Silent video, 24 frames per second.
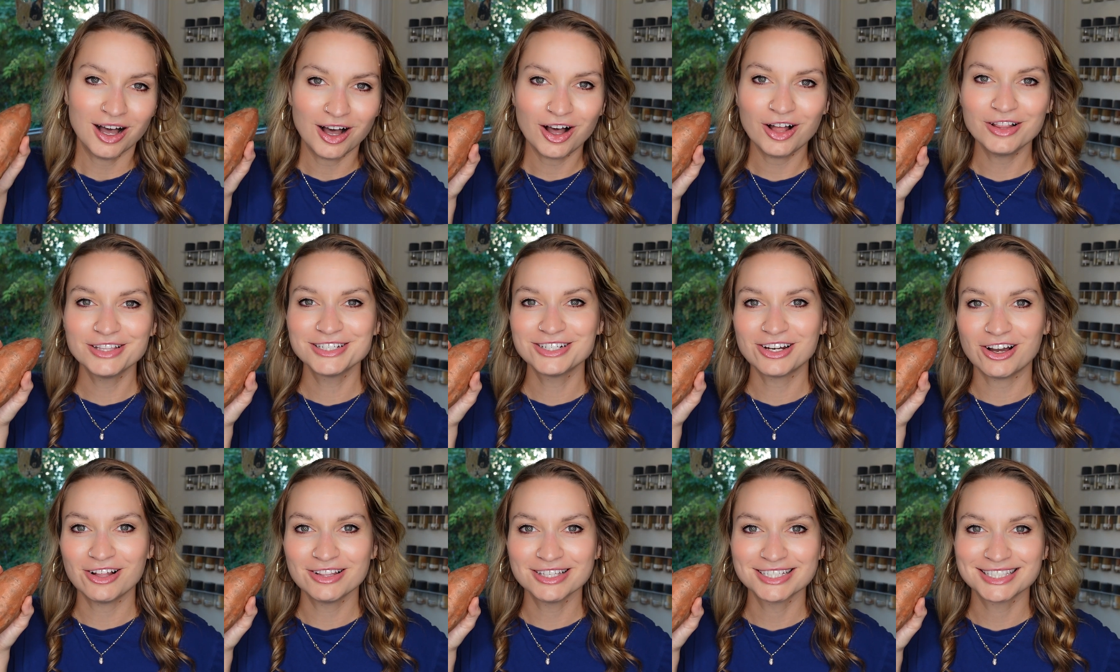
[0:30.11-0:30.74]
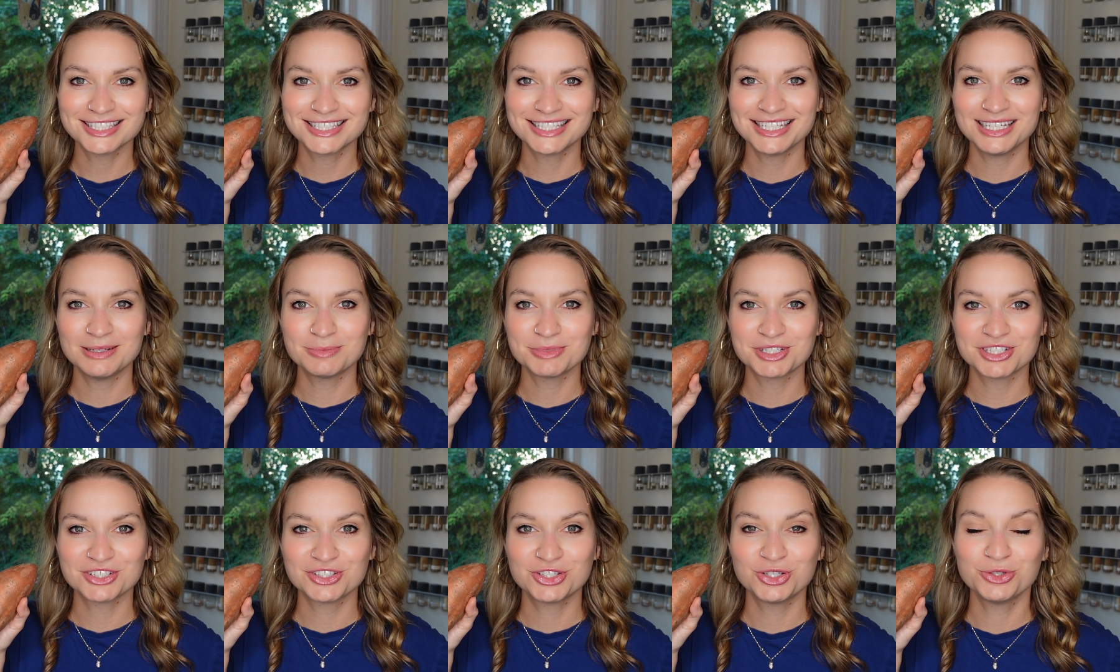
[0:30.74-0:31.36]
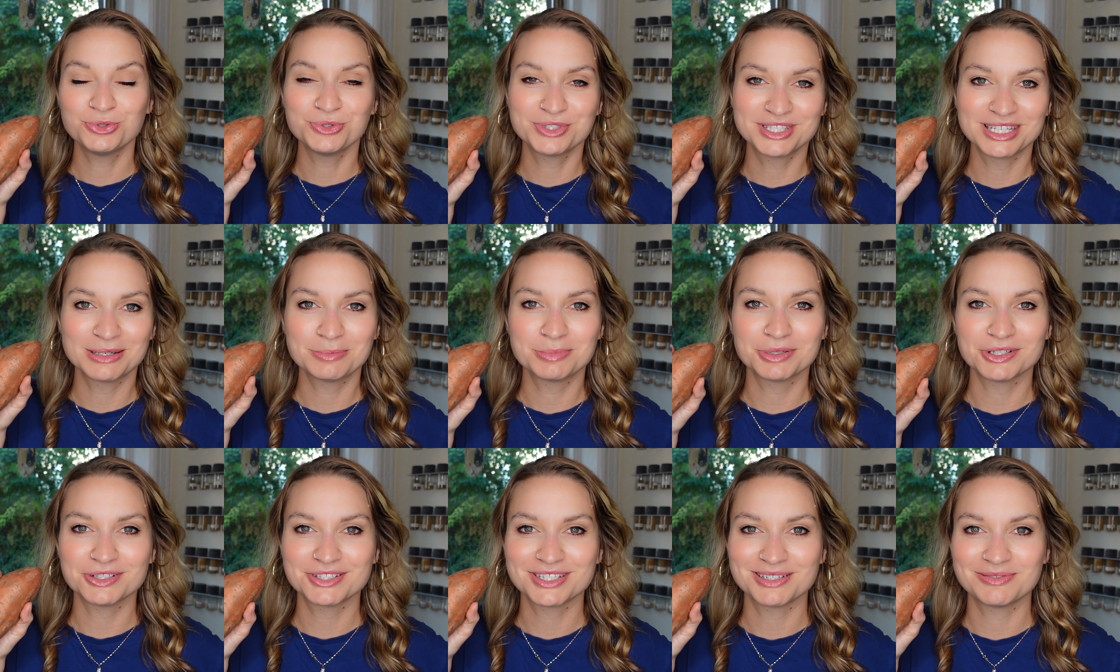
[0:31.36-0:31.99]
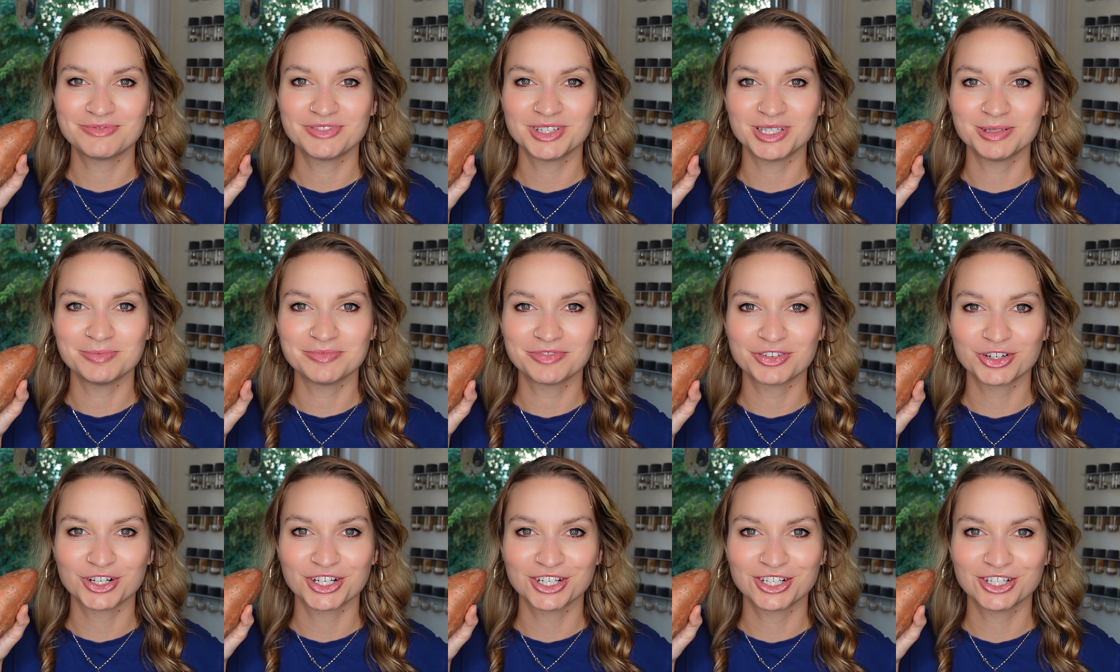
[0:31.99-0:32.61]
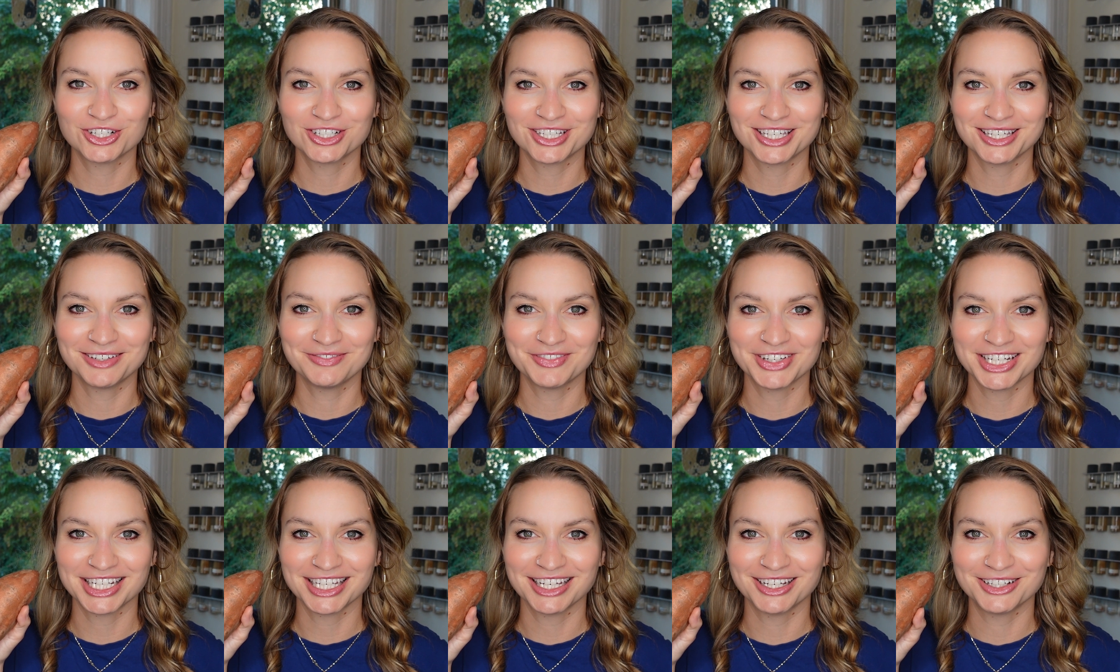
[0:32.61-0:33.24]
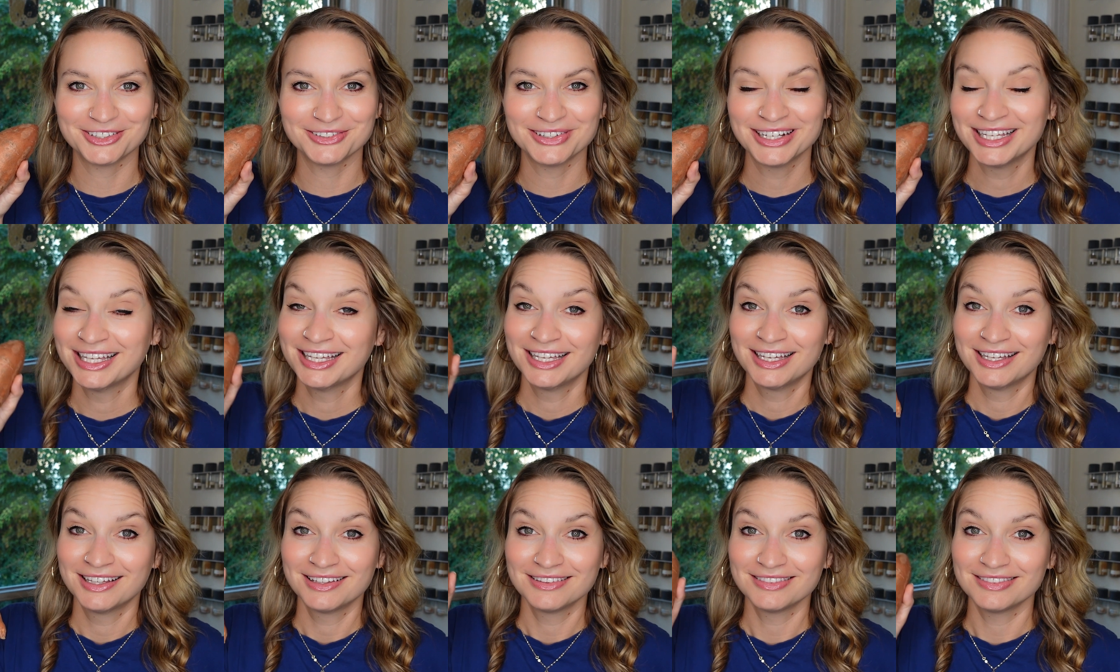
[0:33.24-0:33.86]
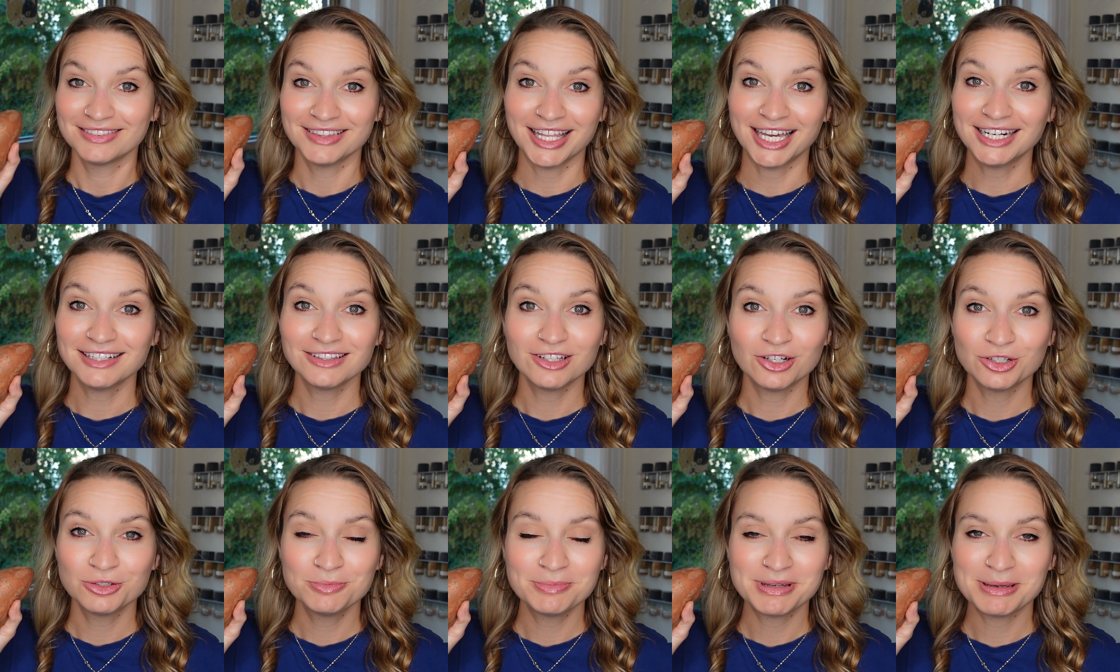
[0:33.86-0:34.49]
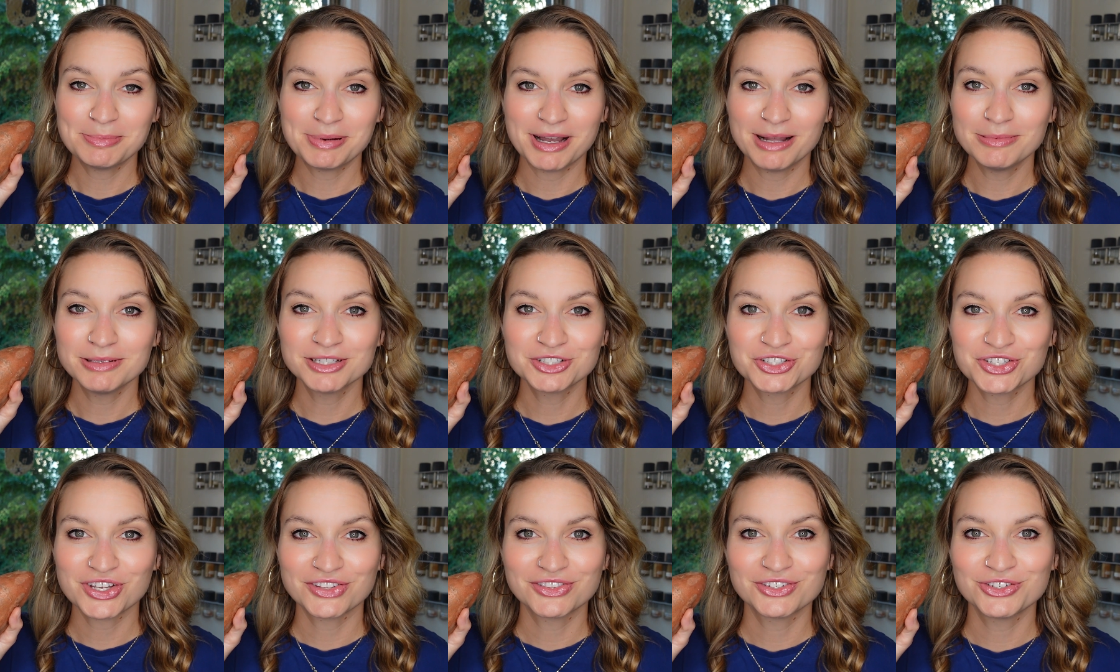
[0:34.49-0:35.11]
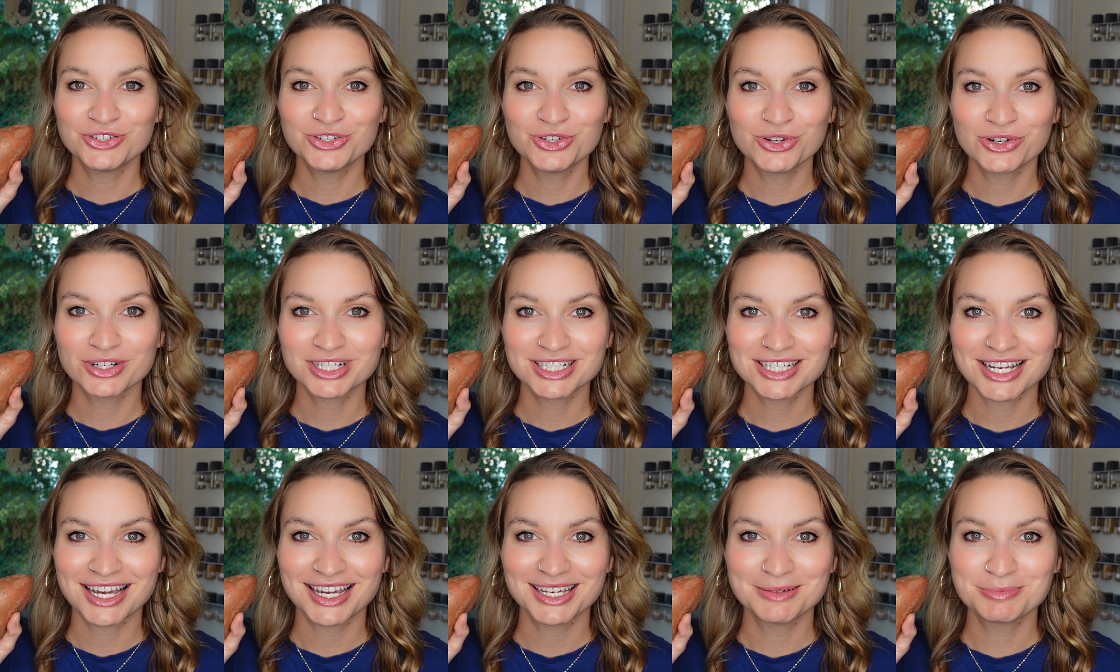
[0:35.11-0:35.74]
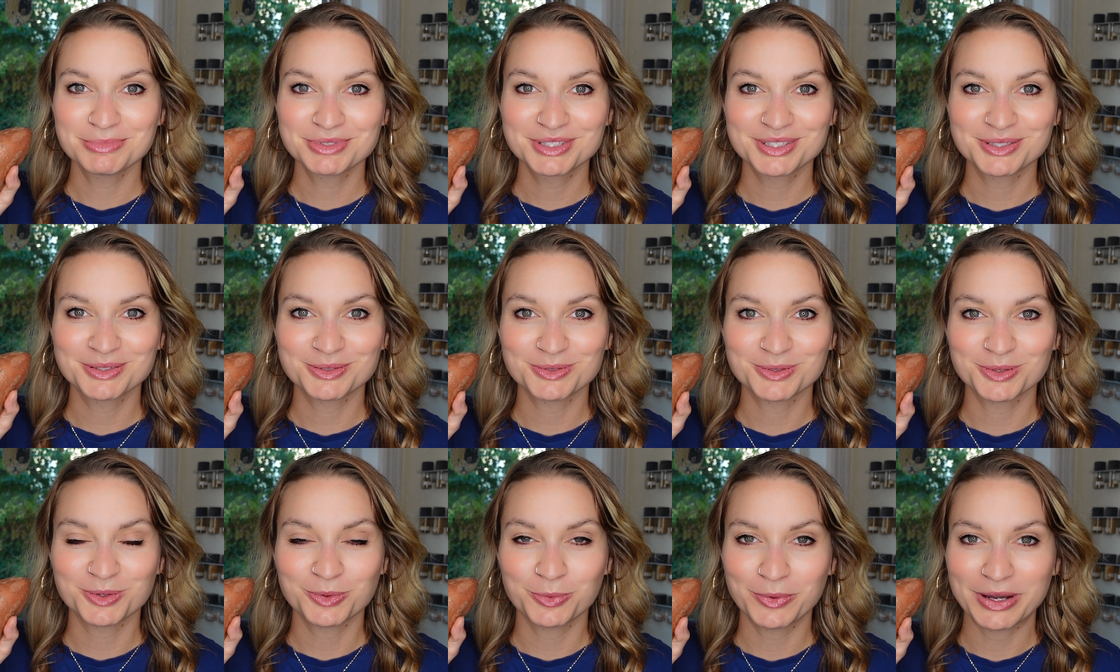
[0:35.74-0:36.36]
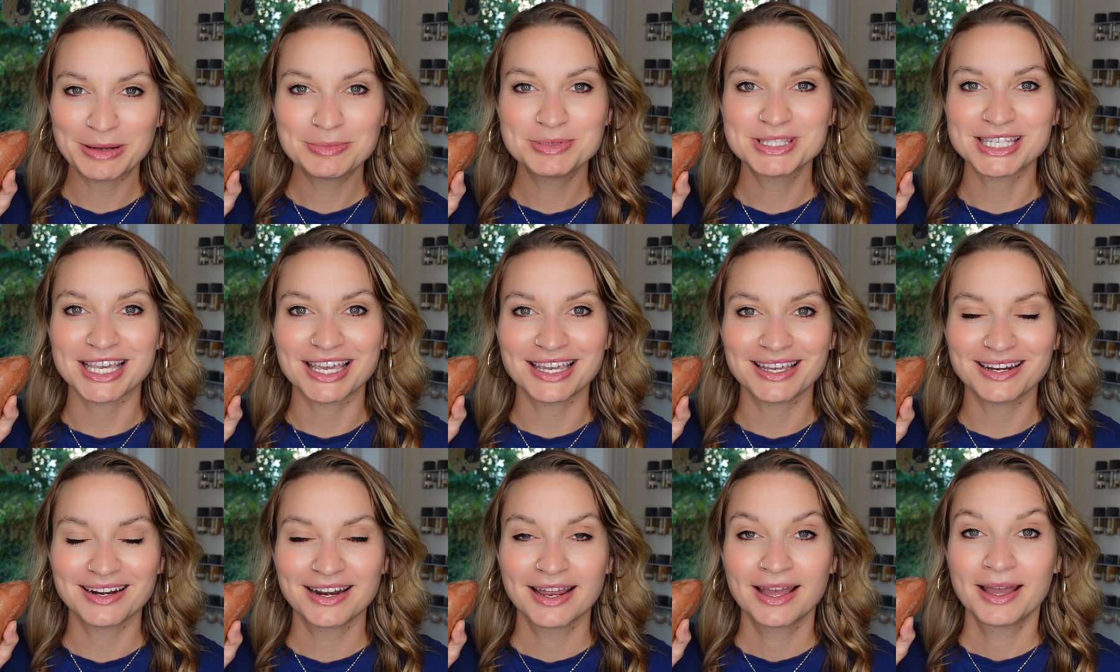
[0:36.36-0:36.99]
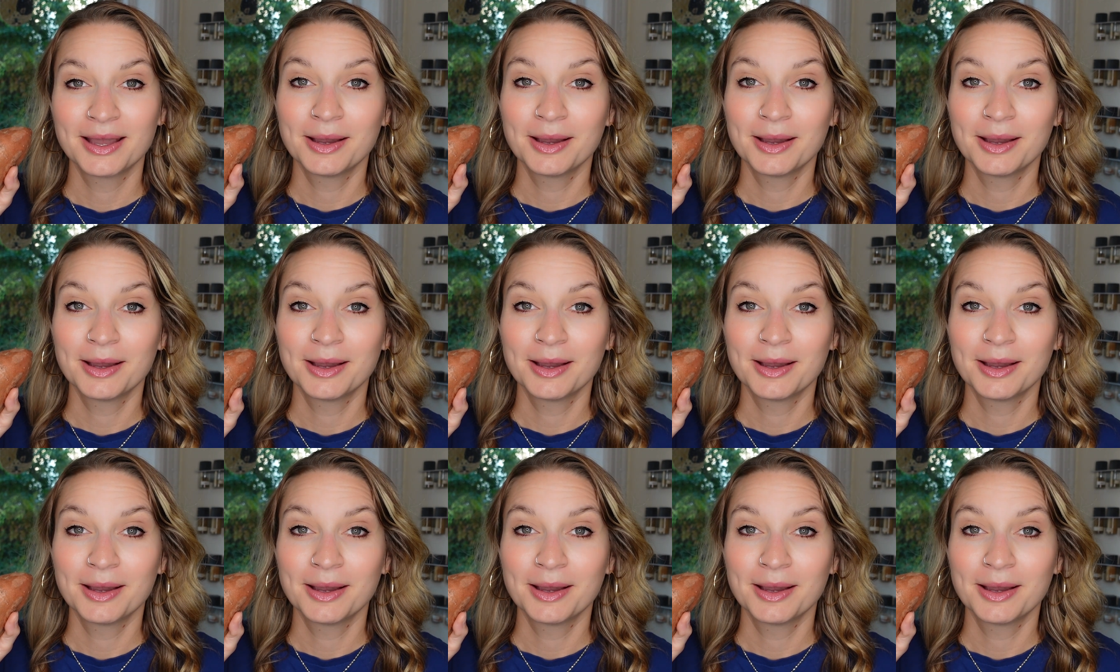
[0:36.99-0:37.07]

All in all, it seemed too simple to film for a cooking video, let alone be published on the New York Times website.